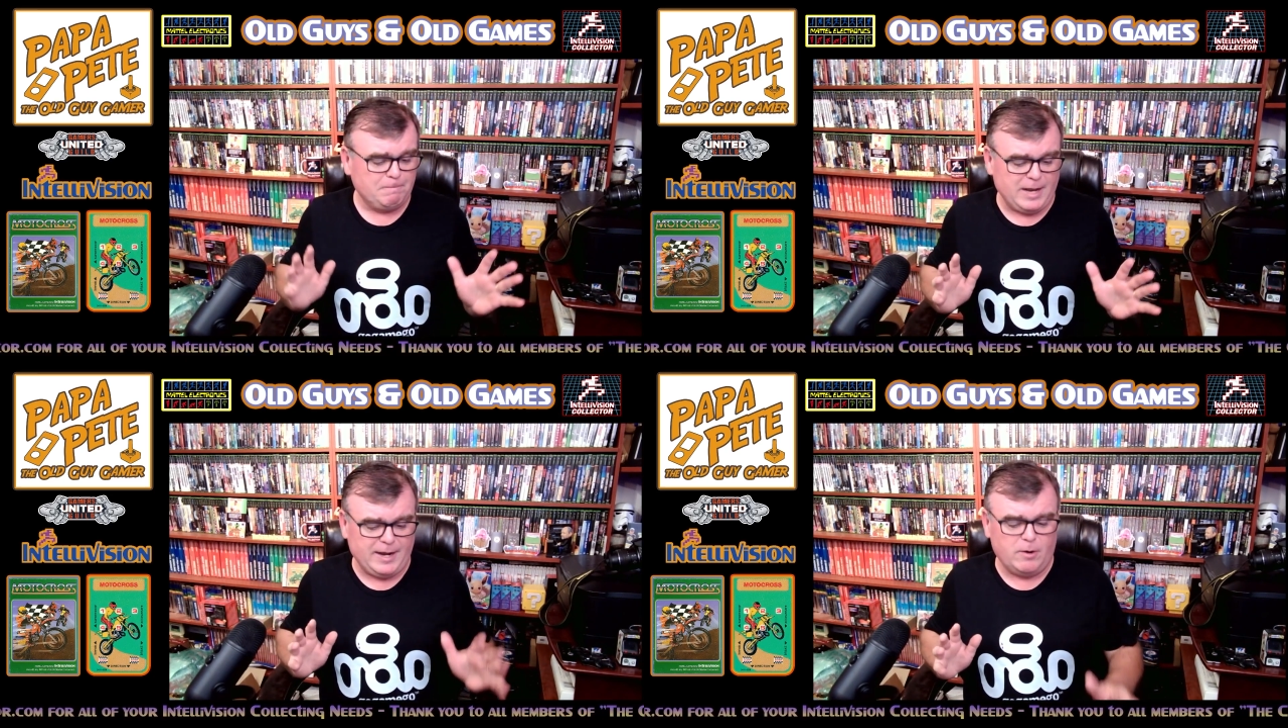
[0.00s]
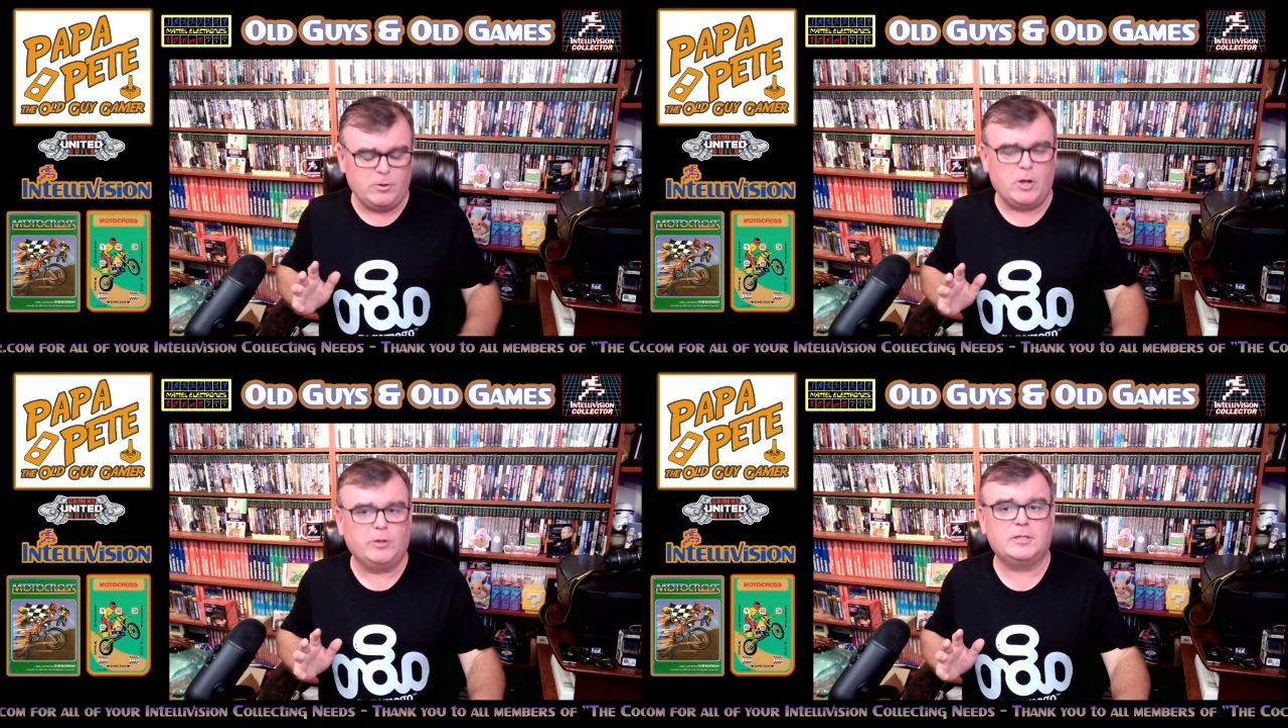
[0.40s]
And I
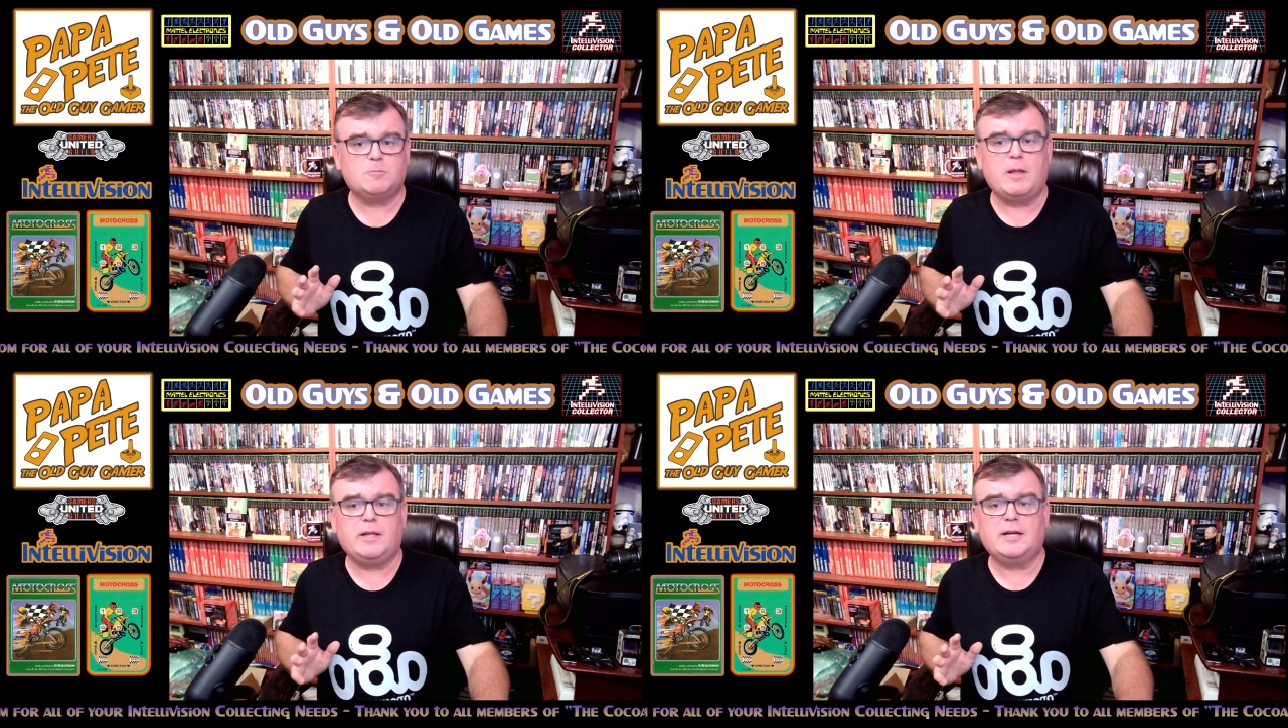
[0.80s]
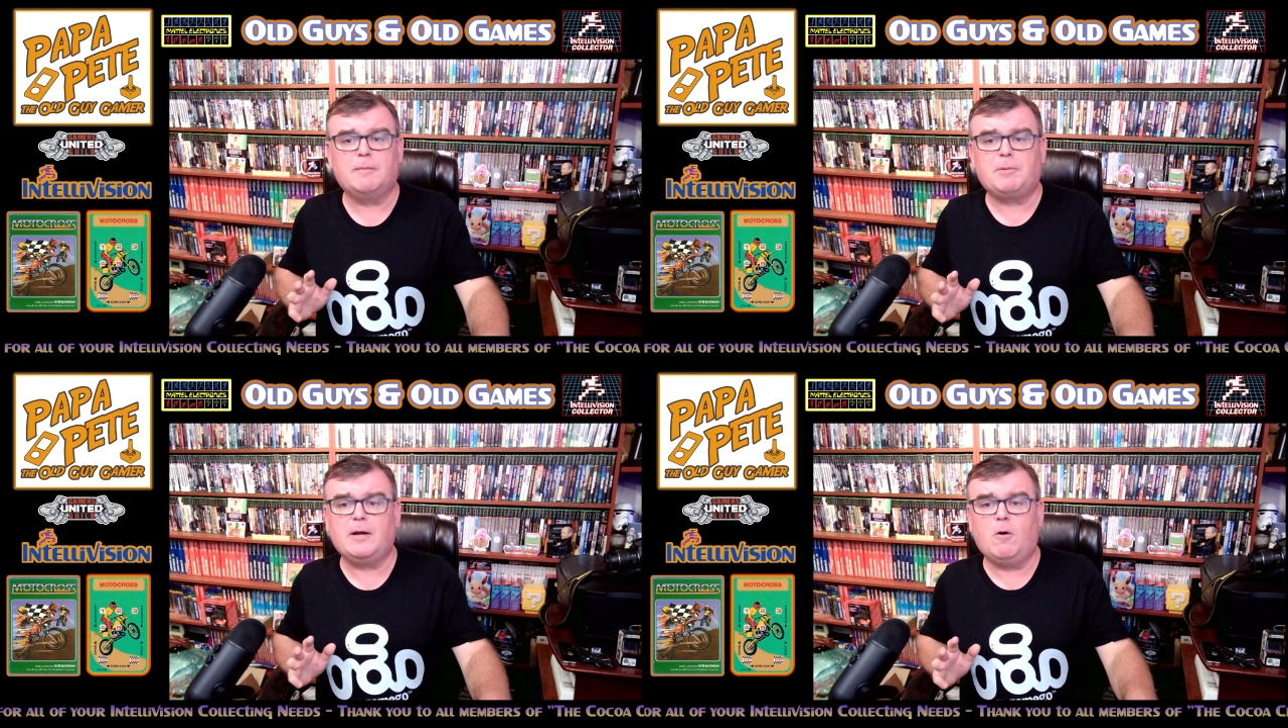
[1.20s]
don't know that it's one that I'm going
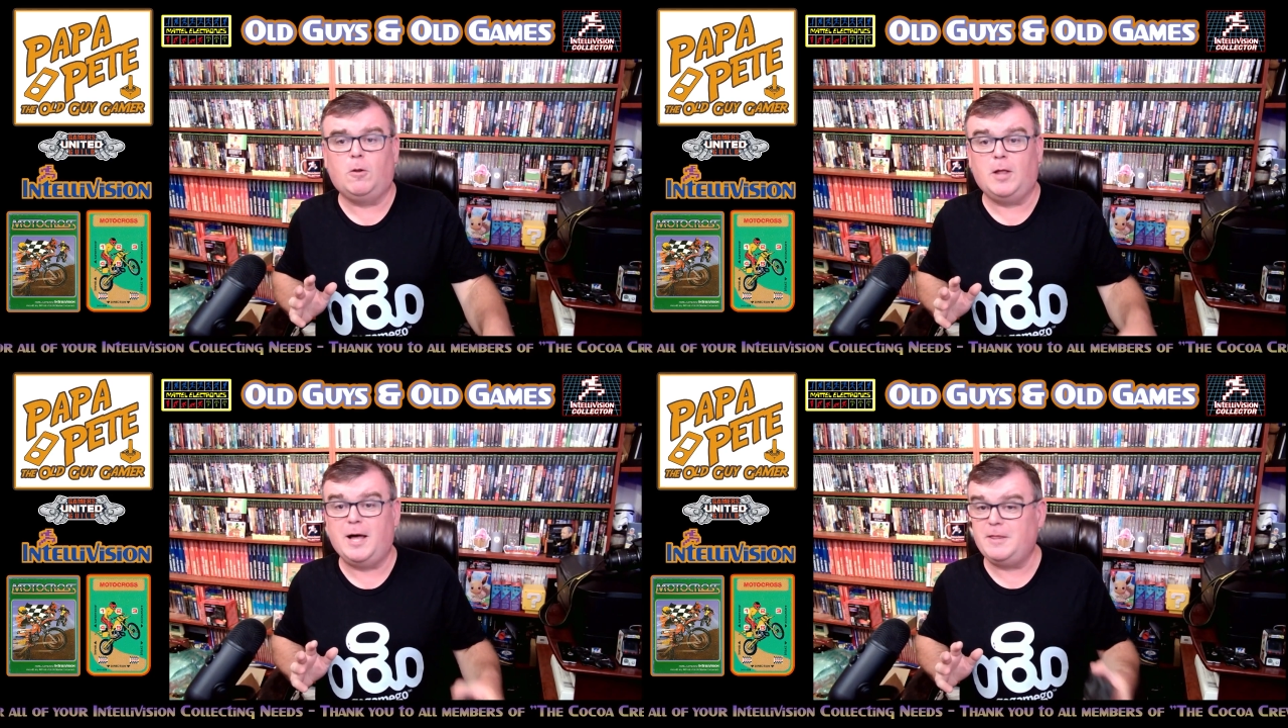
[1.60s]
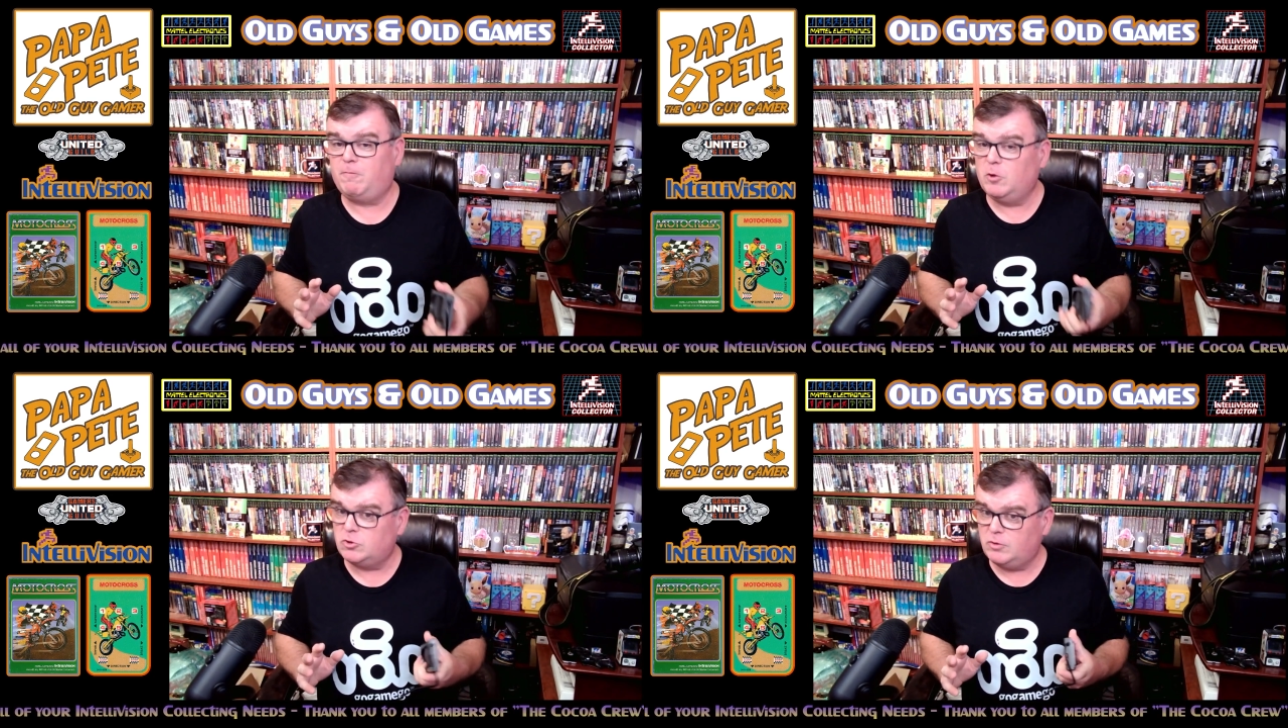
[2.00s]
to play a whole lot in the
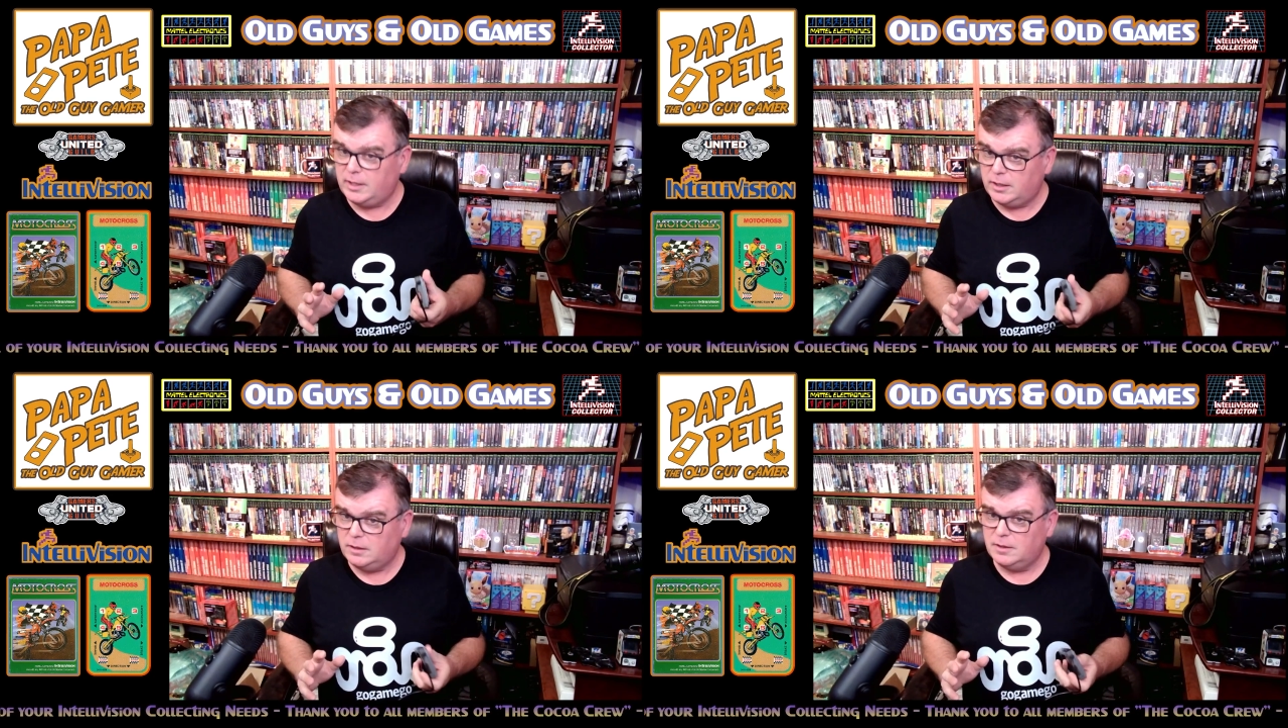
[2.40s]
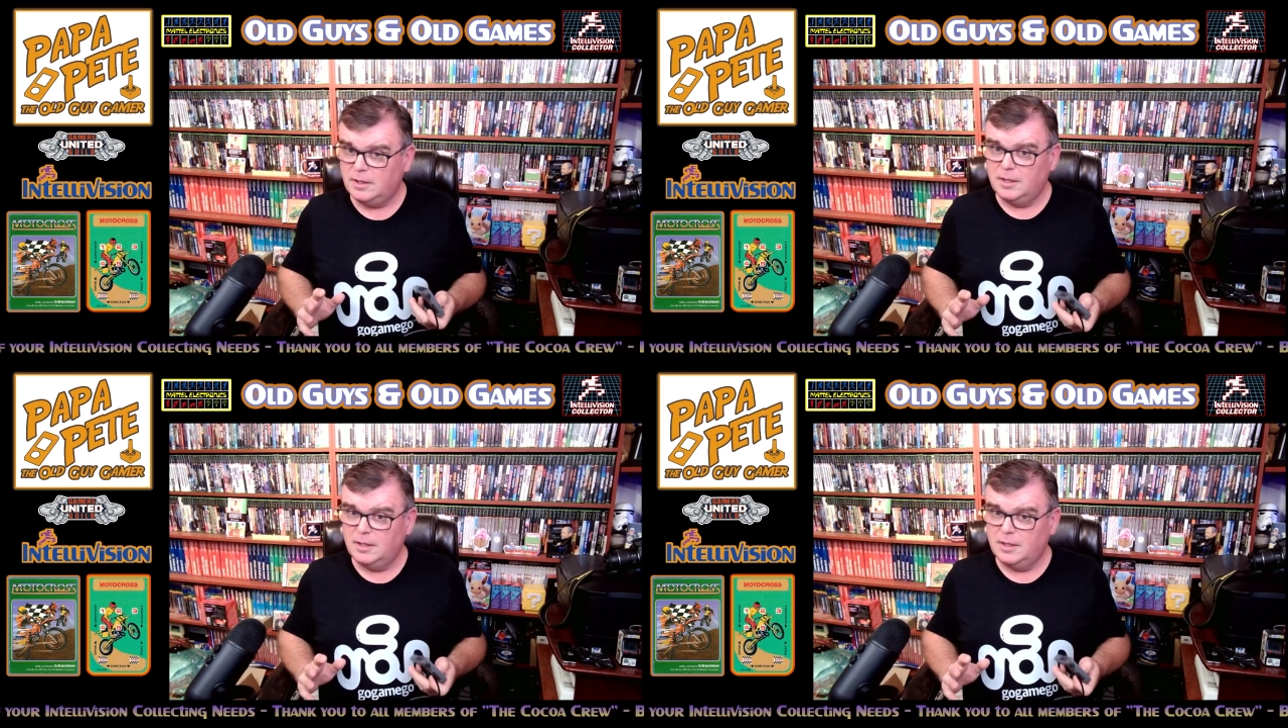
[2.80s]
future either.